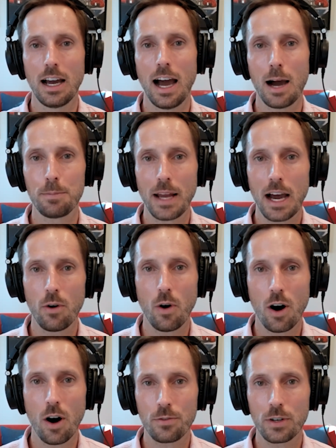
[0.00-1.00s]
I'm now
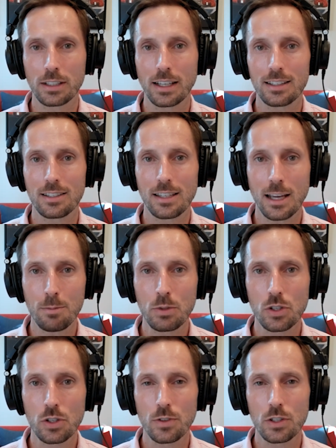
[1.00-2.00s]
offering that same
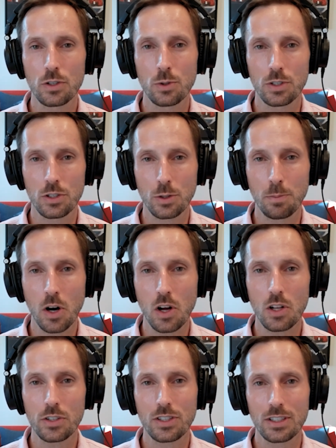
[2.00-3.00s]
service to a
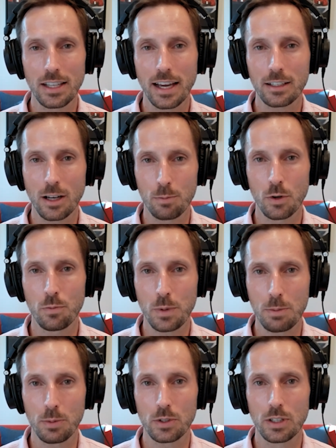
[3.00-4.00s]
small, select number of
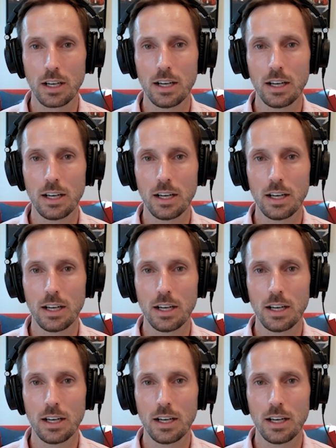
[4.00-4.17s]
people.